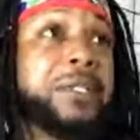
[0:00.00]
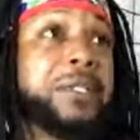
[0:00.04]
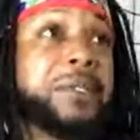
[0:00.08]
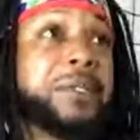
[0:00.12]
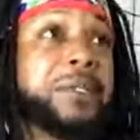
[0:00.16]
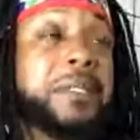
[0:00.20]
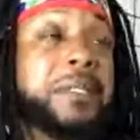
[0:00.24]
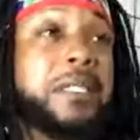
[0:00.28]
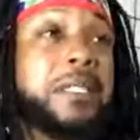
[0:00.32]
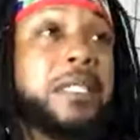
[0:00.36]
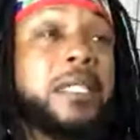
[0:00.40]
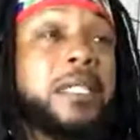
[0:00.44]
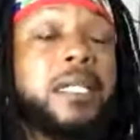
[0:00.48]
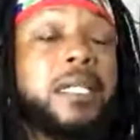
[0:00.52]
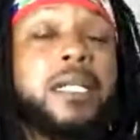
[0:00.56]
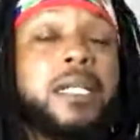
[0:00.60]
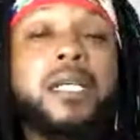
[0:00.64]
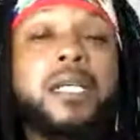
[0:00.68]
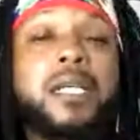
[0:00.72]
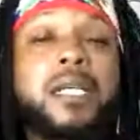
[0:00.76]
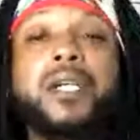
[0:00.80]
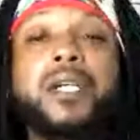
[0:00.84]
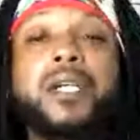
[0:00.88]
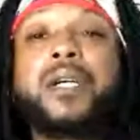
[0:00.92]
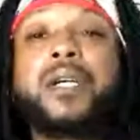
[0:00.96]
do it?
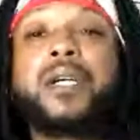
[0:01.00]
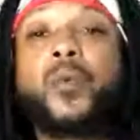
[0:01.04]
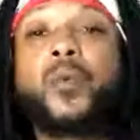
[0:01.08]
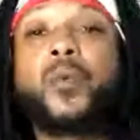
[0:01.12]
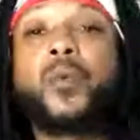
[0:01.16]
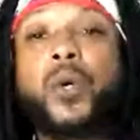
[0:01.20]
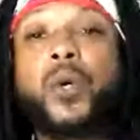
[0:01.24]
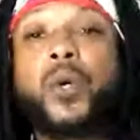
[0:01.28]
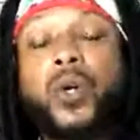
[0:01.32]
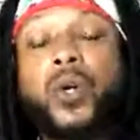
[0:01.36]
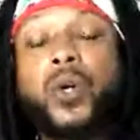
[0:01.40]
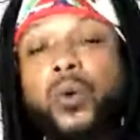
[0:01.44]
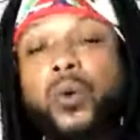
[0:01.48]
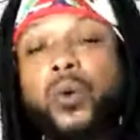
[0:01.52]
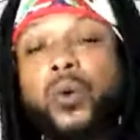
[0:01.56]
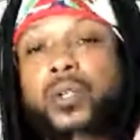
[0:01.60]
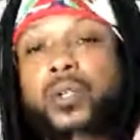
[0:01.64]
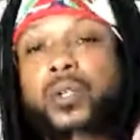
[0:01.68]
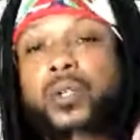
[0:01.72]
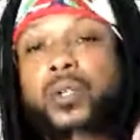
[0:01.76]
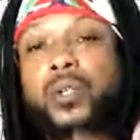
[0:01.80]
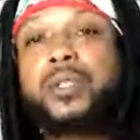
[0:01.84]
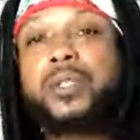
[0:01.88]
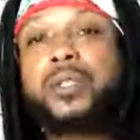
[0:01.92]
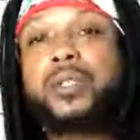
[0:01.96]
What
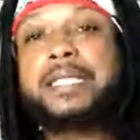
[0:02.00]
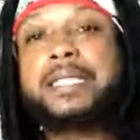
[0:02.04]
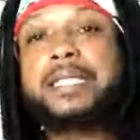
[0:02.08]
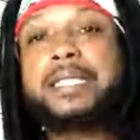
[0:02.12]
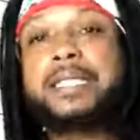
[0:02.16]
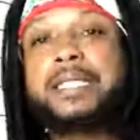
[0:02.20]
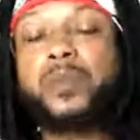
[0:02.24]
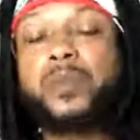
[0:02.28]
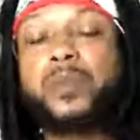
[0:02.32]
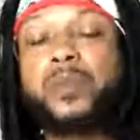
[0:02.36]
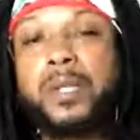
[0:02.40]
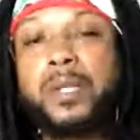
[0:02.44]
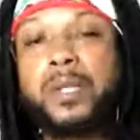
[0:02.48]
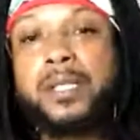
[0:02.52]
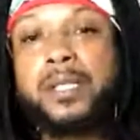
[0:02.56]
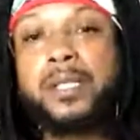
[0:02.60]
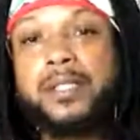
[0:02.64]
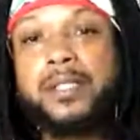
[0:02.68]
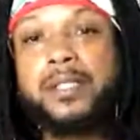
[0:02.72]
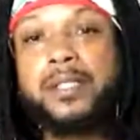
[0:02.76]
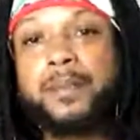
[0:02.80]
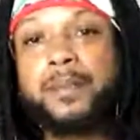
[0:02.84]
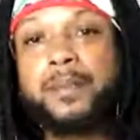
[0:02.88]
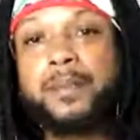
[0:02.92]
Coca-Cola did was